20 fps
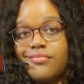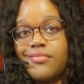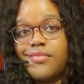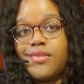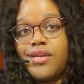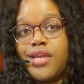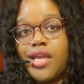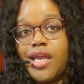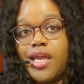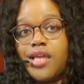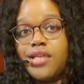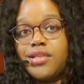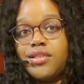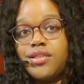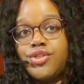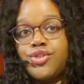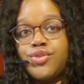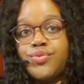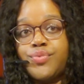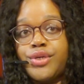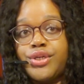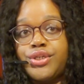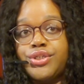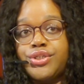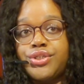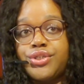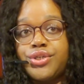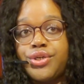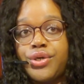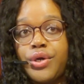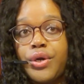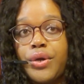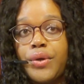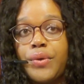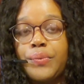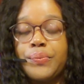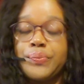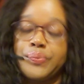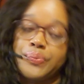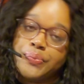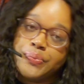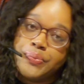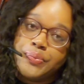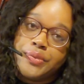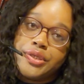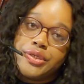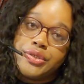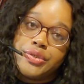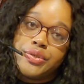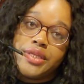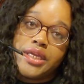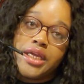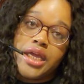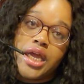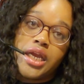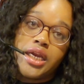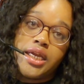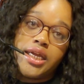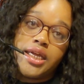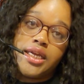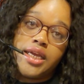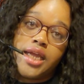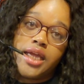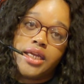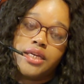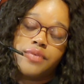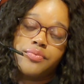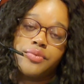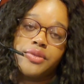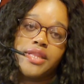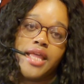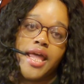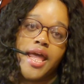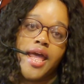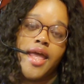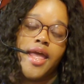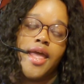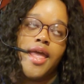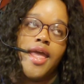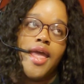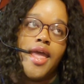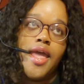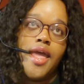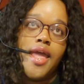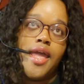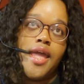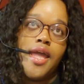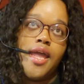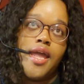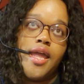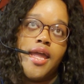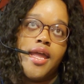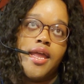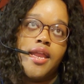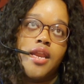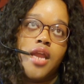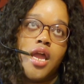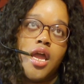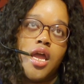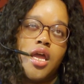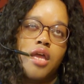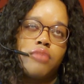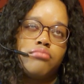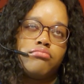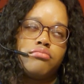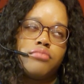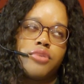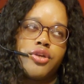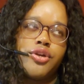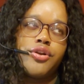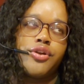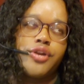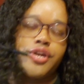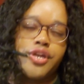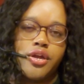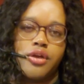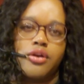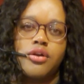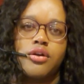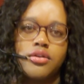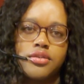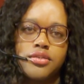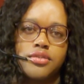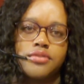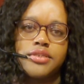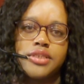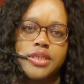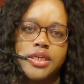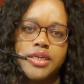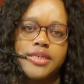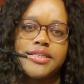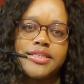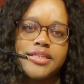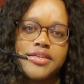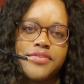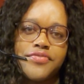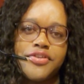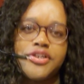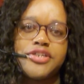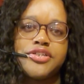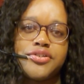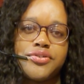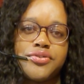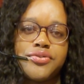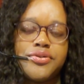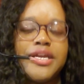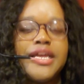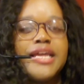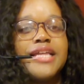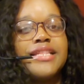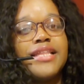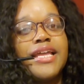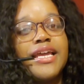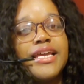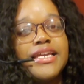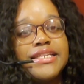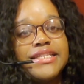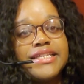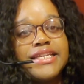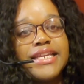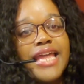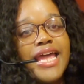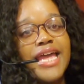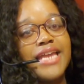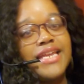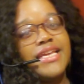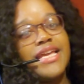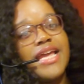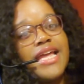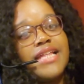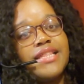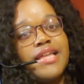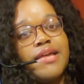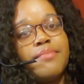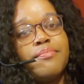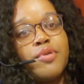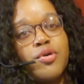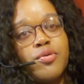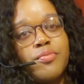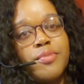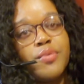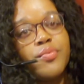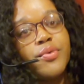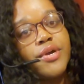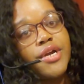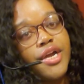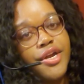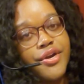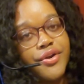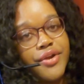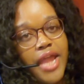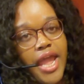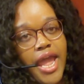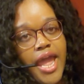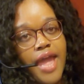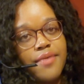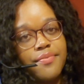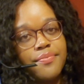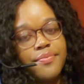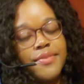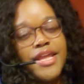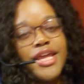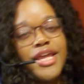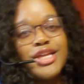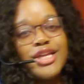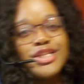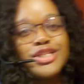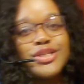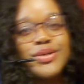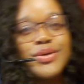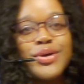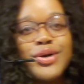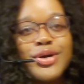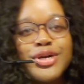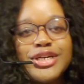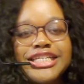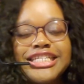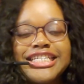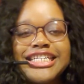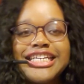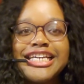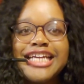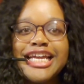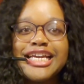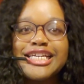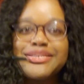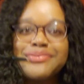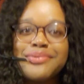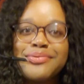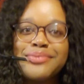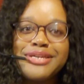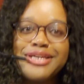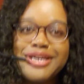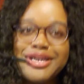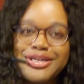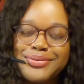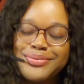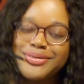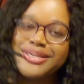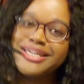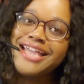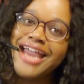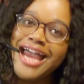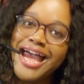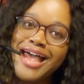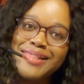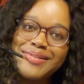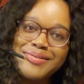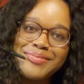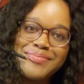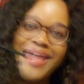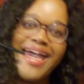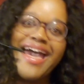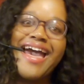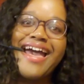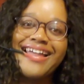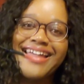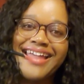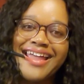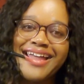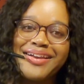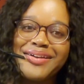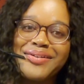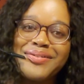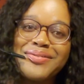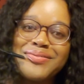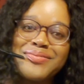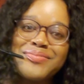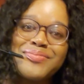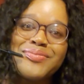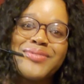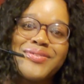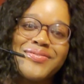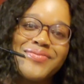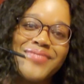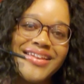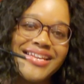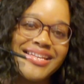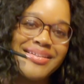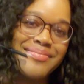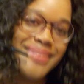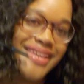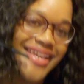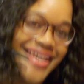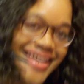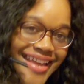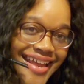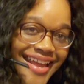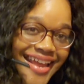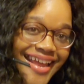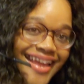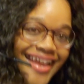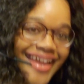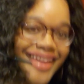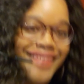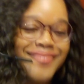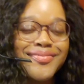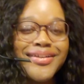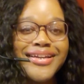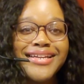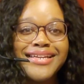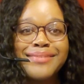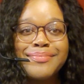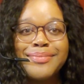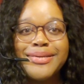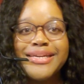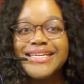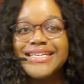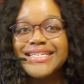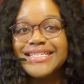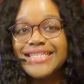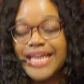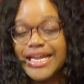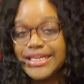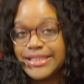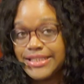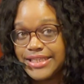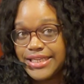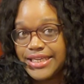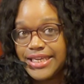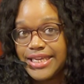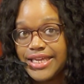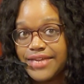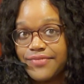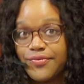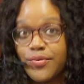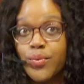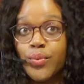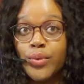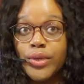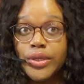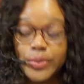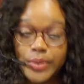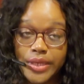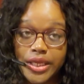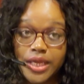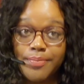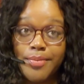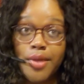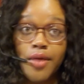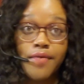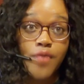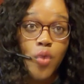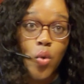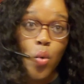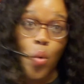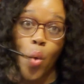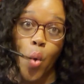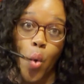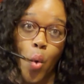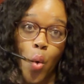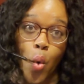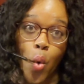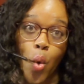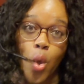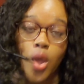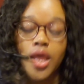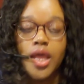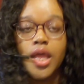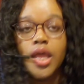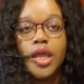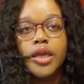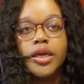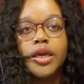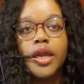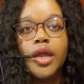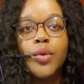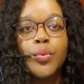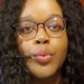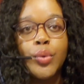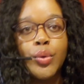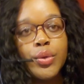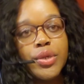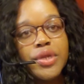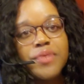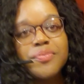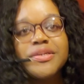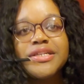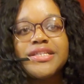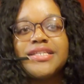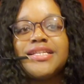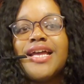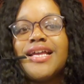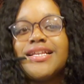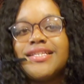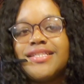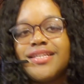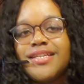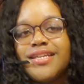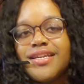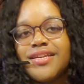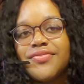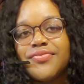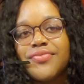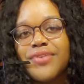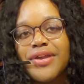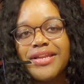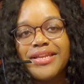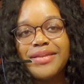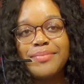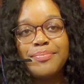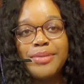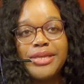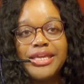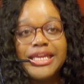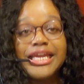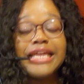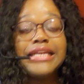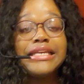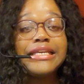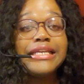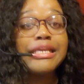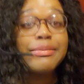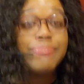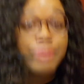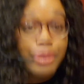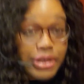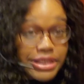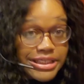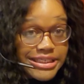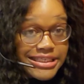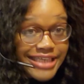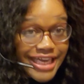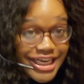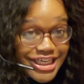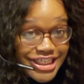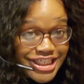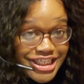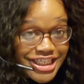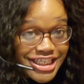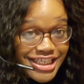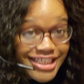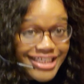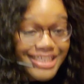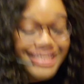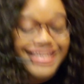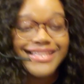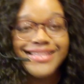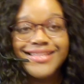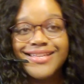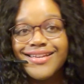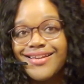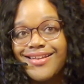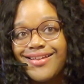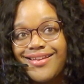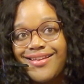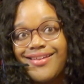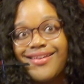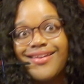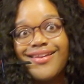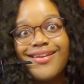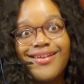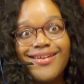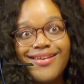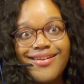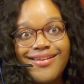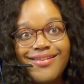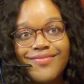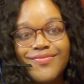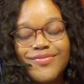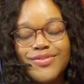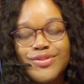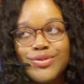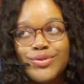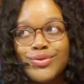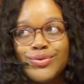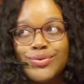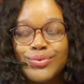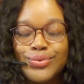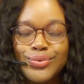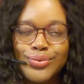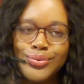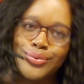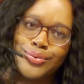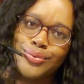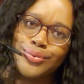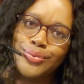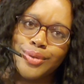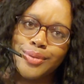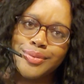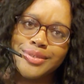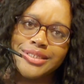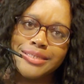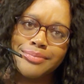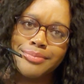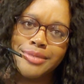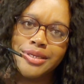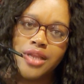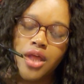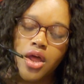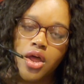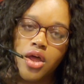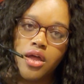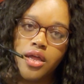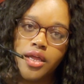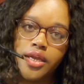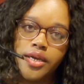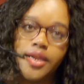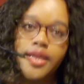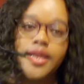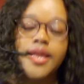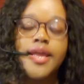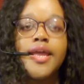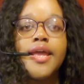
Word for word: the dad situation, you know? So they kind of connected with that. And um, Kerrion also said in his confessional that he's glad he had that moment with Gutta K. So going into the next one, we we holler back at our homeboy Relly B. And Relly B decides to give William a phone call. Now William decides to give Relly B a deeper discussion than he gave to what was it, Milan